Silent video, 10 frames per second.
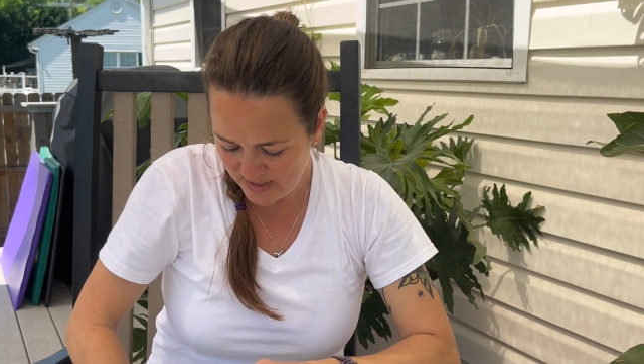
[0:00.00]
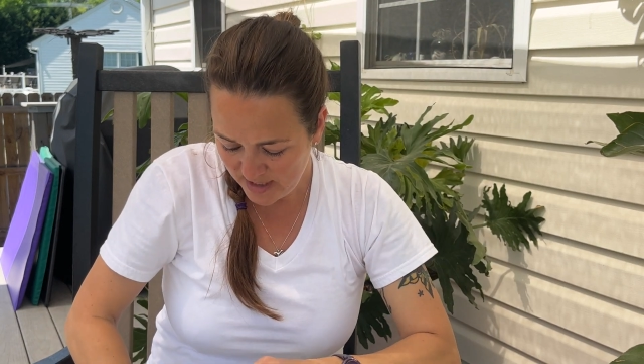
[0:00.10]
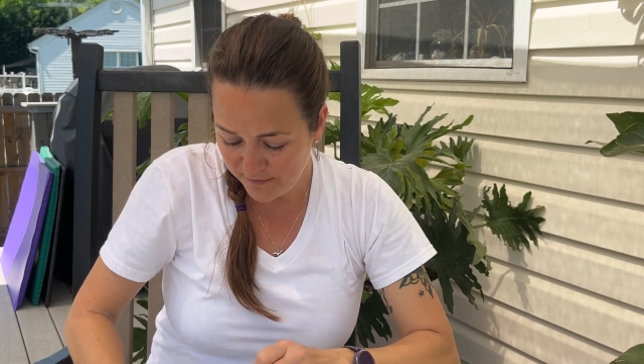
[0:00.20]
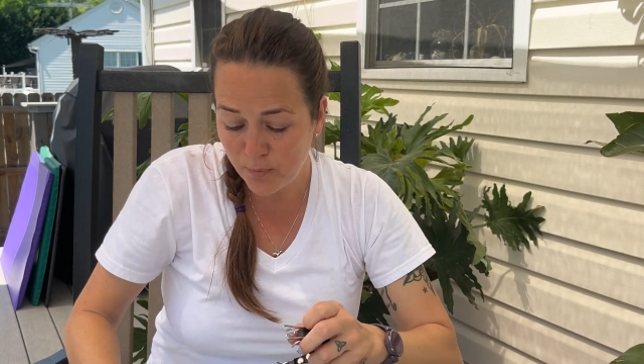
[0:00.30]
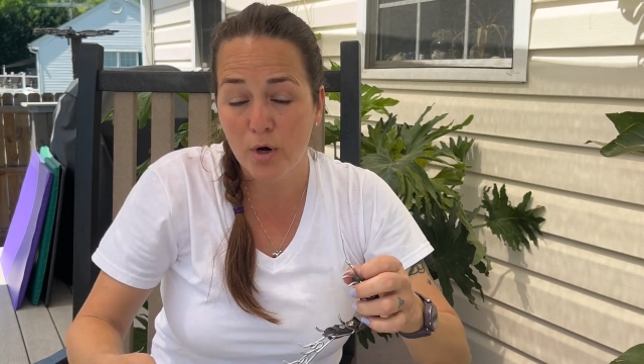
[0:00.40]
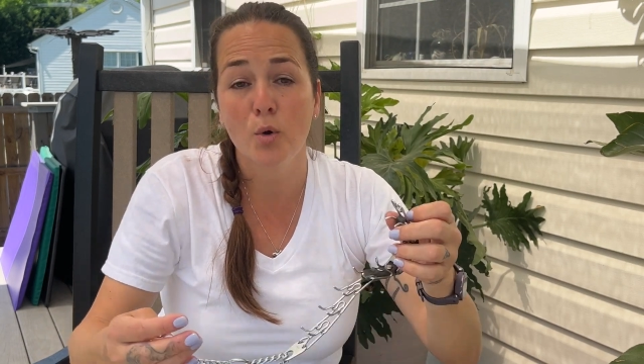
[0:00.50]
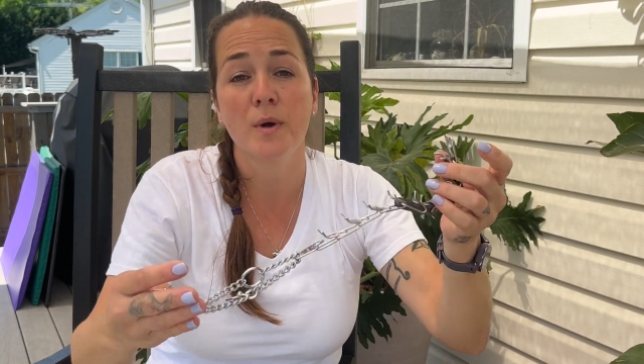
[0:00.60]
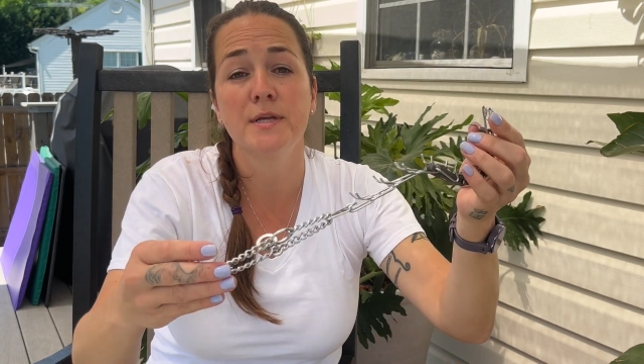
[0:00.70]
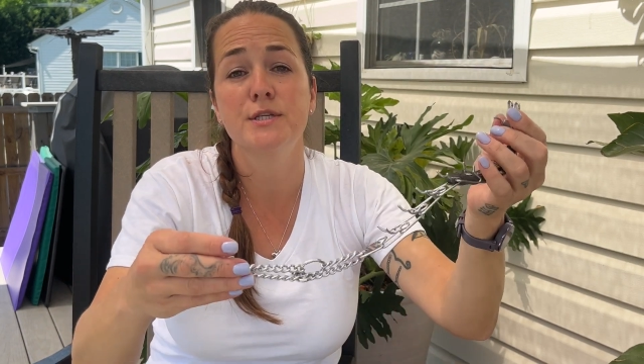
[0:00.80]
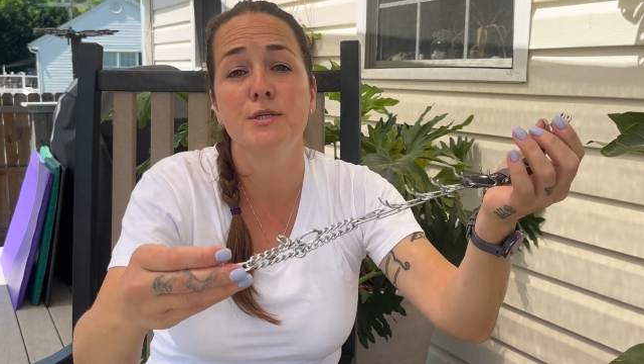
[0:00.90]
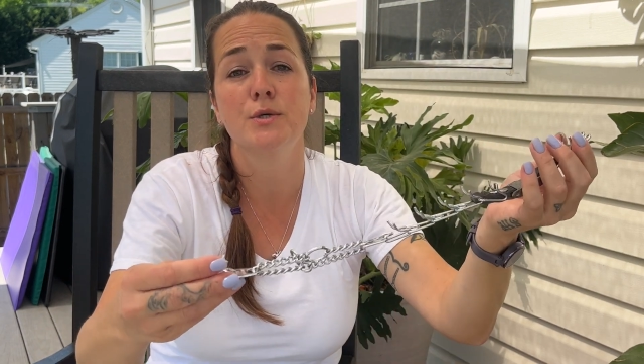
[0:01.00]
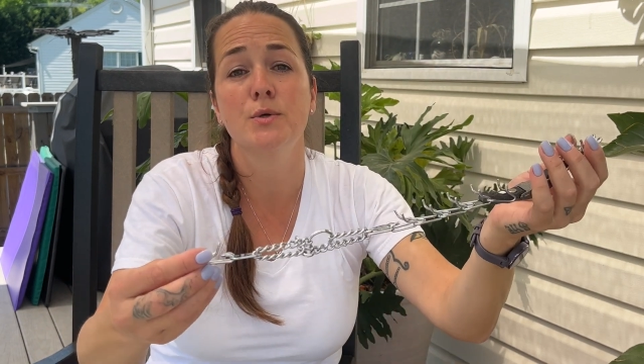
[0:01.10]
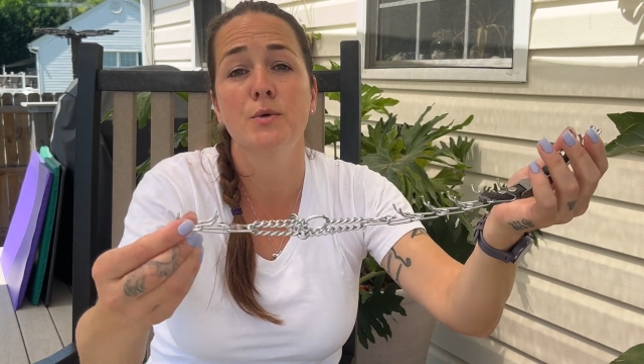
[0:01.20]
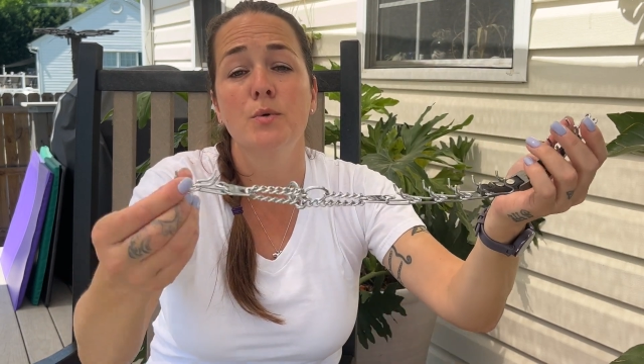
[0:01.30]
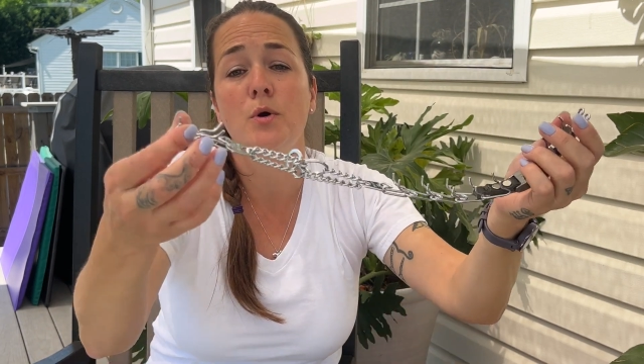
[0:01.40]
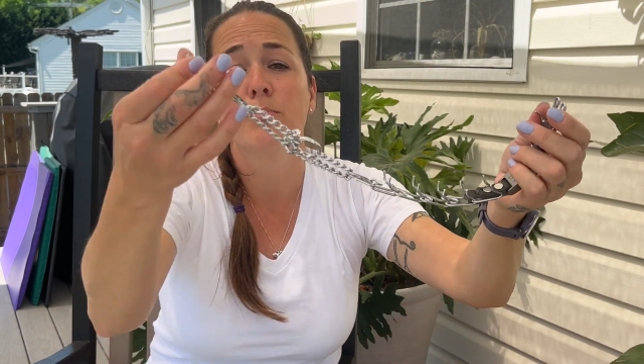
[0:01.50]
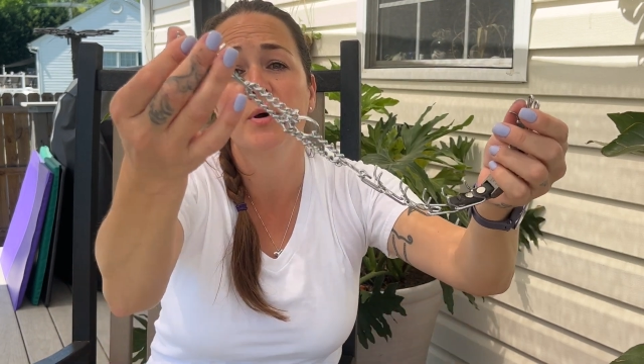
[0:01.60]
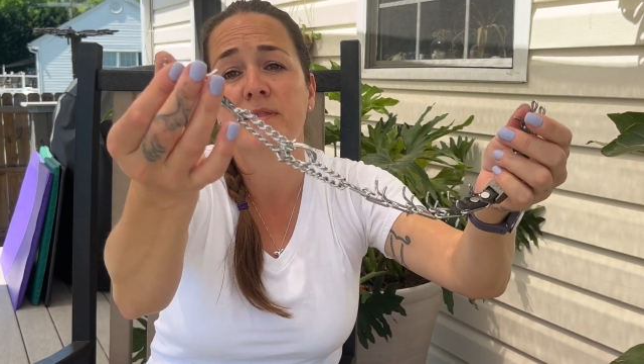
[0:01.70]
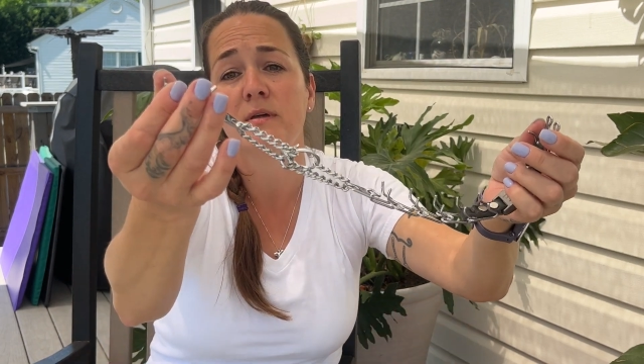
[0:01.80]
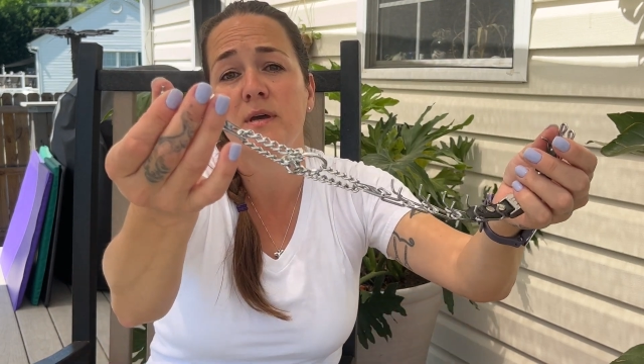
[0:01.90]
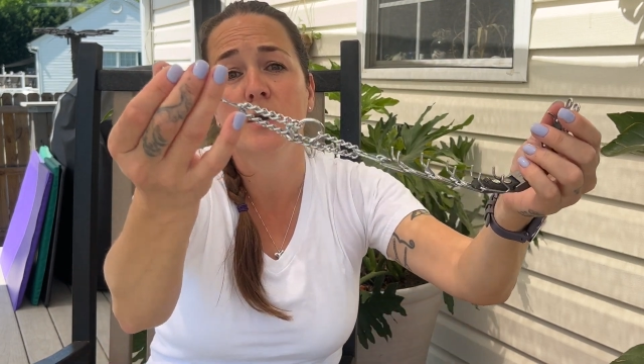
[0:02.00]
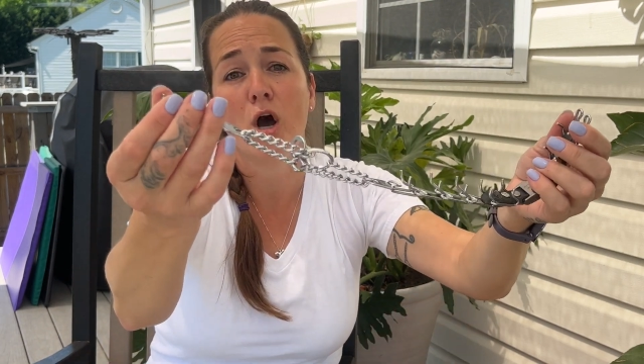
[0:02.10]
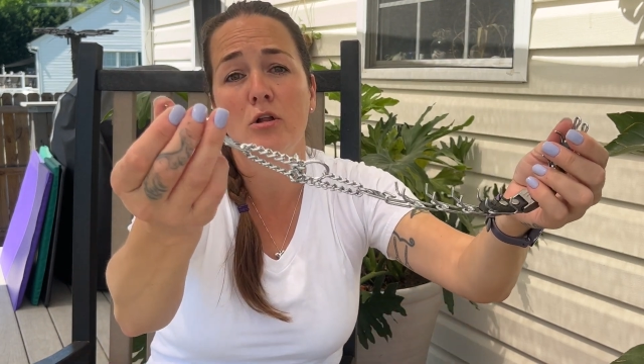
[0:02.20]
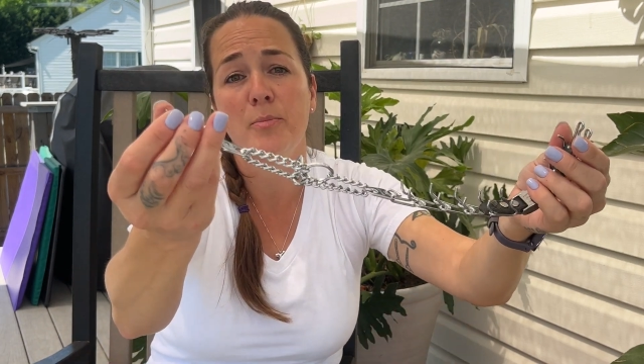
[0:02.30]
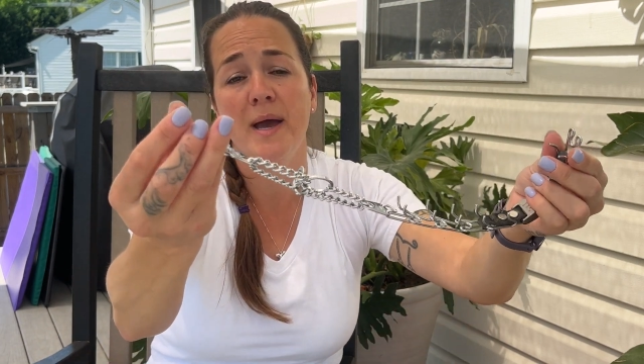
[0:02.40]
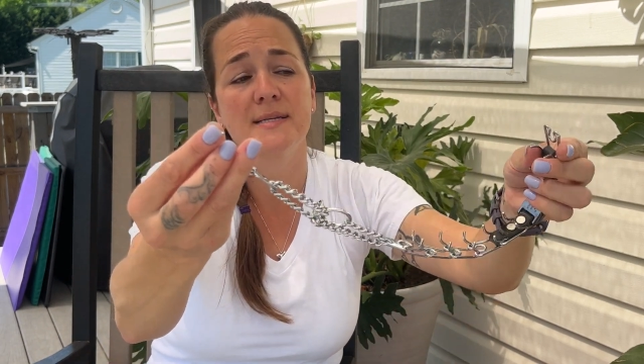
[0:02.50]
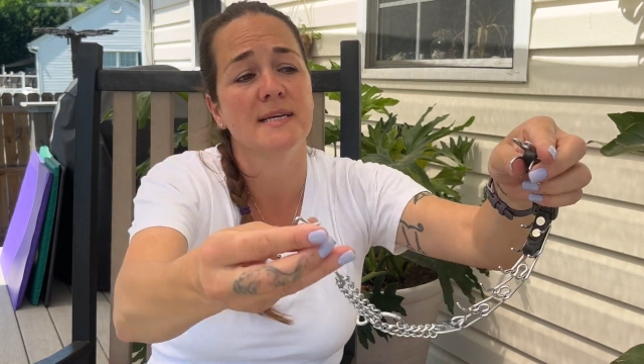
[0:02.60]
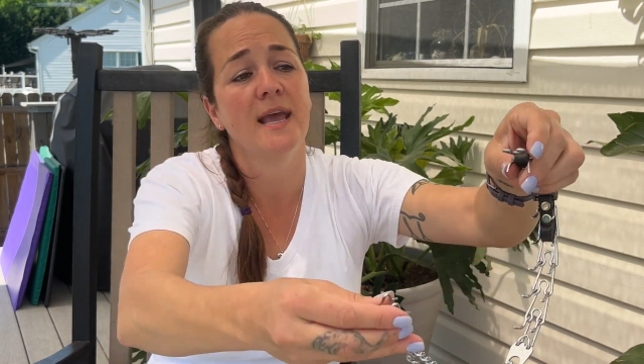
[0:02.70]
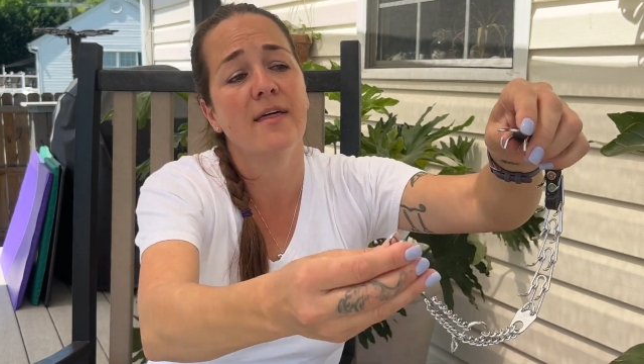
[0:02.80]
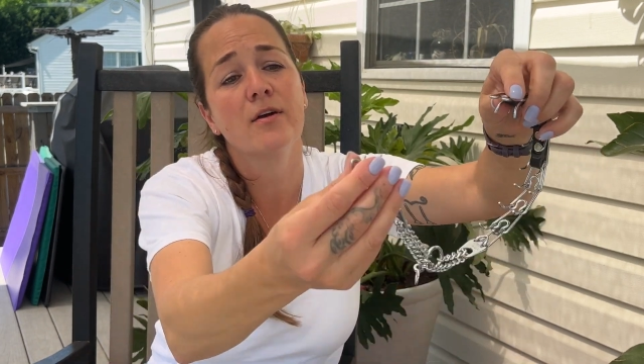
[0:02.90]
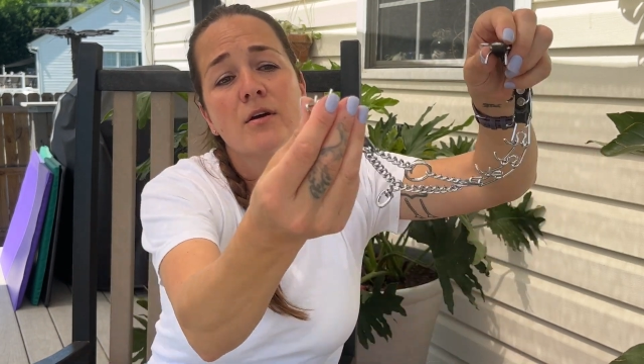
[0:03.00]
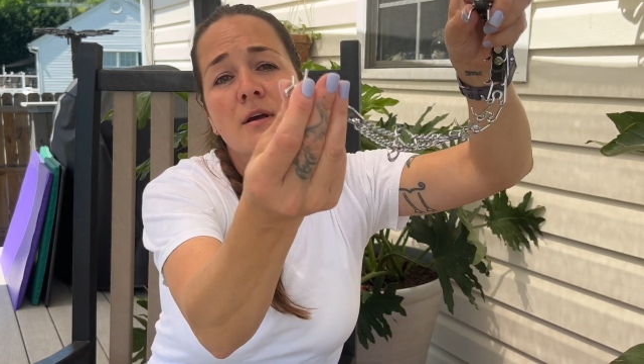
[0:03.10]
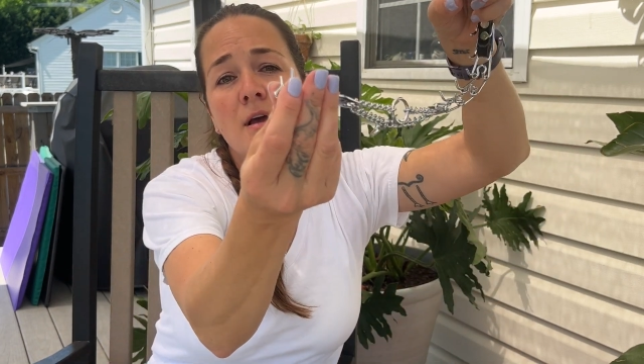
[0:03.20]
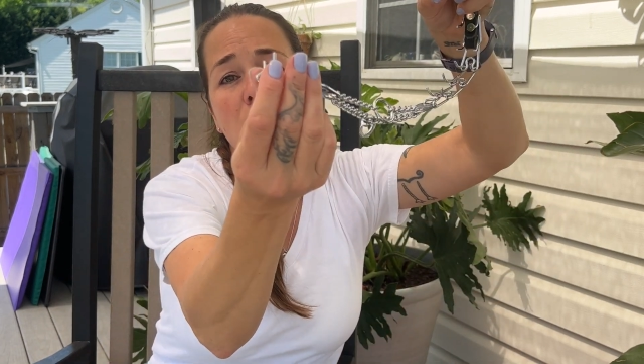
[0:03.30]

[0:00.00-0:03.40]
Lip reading: If we're going to put the collar back together,